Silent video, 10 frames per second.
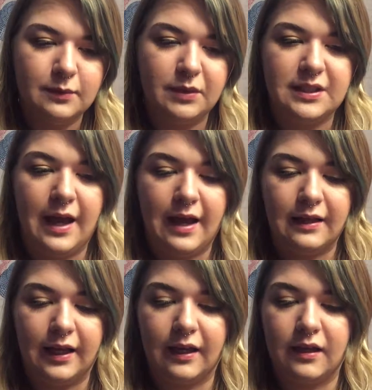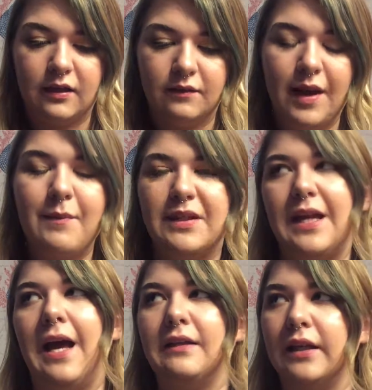metallic, not
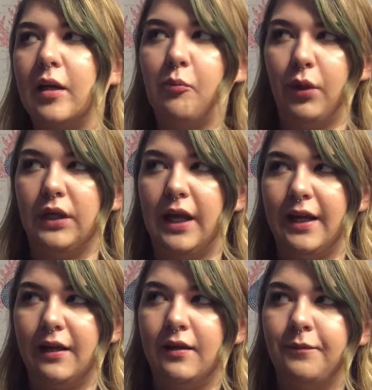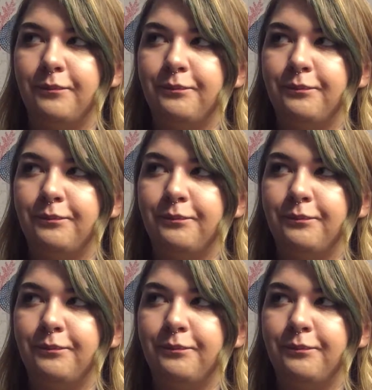metallic, but like,